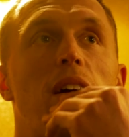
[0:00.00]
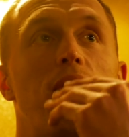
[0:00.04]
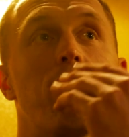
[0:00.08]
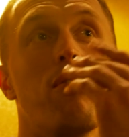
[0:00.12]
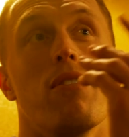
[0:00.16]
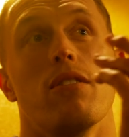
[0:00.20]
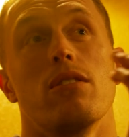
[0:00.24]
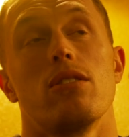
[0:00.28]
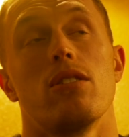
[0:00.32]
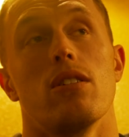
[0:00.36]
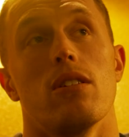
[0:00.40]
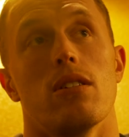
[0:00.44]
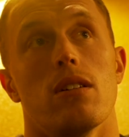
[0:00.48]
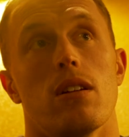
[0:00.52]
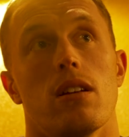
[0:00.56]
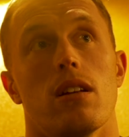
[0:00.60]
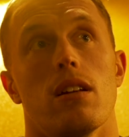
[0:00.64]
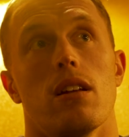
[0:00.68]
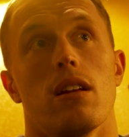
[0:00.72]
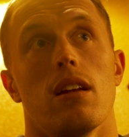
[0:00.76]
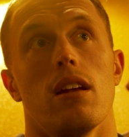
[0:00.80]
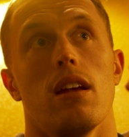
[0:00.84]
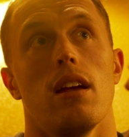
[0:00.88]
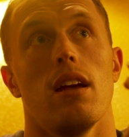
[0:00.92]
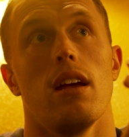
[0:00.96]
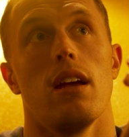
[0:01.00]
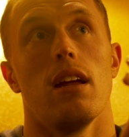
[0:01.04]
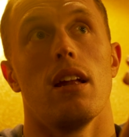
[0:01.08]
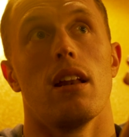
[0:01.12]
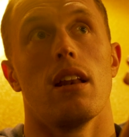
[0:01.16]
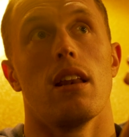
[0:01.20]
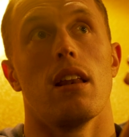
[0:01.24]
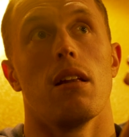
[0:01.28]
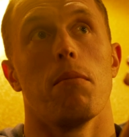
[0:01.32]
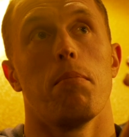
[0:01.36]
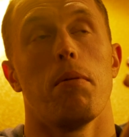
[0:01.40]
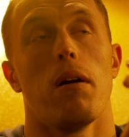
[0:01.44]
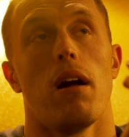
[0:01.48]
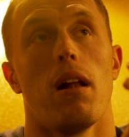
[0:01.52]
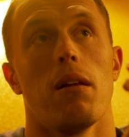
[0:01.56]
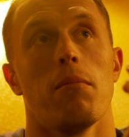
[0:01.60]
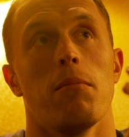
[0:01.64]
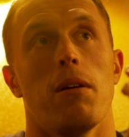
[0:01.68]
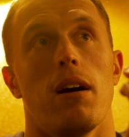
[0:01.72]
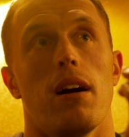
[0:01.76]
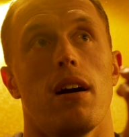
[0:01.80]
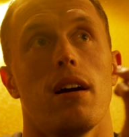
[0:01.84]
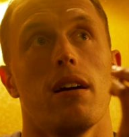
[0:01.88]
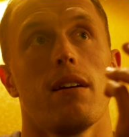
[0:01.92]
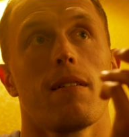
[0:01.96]
my first year in La
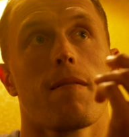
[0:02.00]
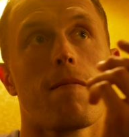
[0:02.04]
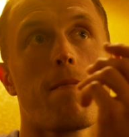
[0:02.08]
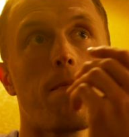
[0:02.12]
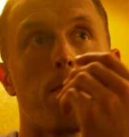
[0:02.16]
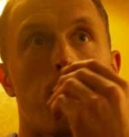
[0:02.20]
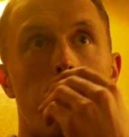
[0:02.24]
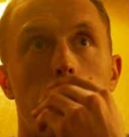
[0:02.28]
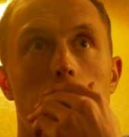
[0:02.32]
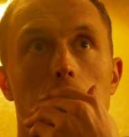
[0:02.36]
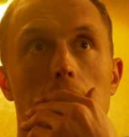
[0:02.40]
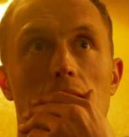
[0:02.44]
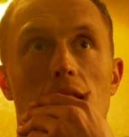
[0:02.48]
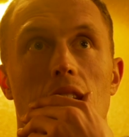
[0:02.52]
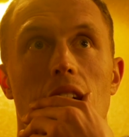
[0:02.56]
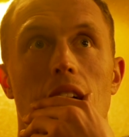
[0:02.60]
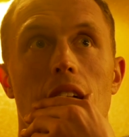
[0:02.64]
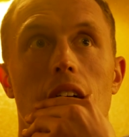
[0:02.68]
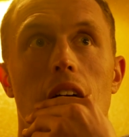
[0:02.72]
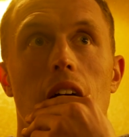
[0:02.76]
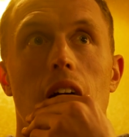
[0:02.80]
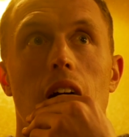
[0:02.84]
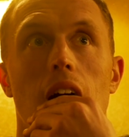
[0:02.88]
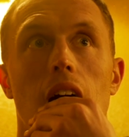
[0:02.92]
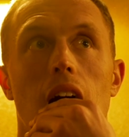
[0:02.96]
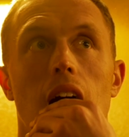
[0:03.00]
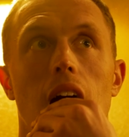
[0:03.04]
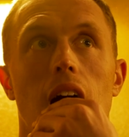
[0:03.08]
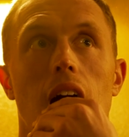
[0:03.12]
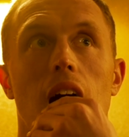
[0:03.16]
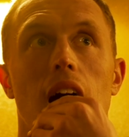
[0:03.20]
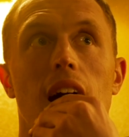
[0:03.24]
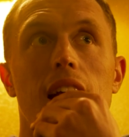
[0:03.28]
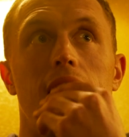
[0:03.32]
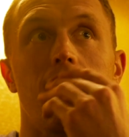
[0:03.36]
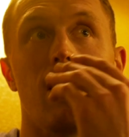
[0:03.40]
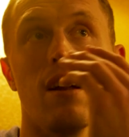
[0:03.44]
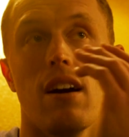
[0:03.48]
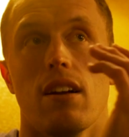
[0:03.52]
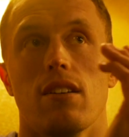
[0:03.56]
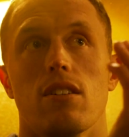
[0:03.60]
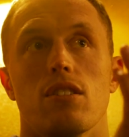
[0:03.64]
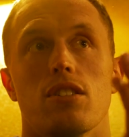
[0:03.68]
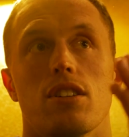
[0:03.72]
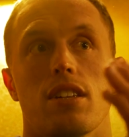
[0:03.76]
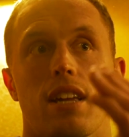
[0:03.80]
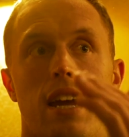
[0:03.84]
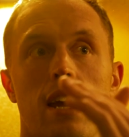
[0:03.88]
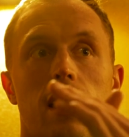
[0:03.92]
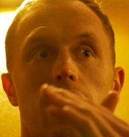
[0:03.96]
Palma, I could
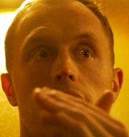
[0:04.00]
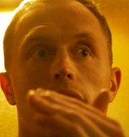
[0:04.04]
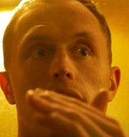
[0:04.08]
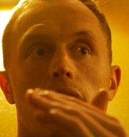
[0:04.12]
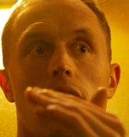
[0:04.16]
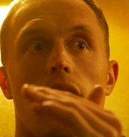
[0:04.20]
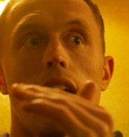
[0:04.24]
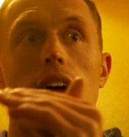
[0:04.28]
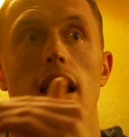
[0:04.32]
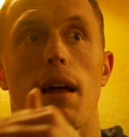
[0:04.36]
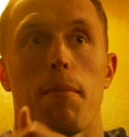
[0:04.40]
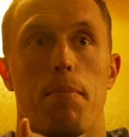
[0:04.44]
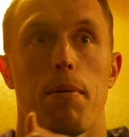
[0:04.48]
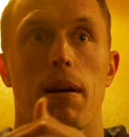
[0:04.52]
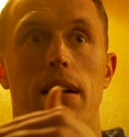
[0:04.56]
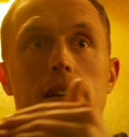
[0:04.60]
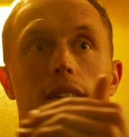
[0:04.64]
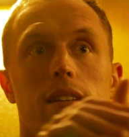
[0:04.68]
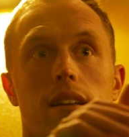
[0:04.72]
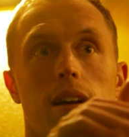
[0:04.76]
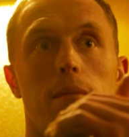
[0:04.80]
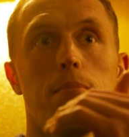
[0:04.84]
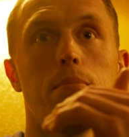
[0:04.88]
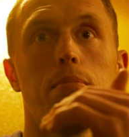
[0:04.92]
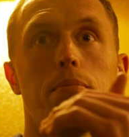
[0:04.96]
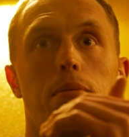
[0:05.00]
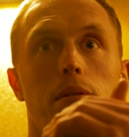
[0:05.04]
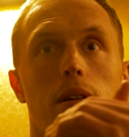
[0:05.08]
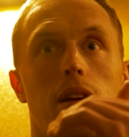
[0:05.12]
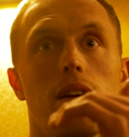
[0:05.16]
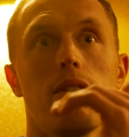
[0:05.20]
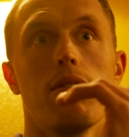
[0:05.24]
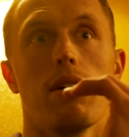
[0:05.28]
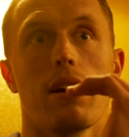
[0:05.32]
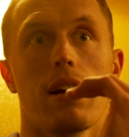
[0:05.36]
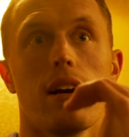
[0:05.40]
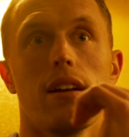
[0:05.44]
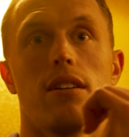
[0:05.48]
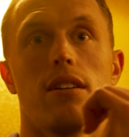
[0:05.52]
understand a lot. I picked it up pretty quick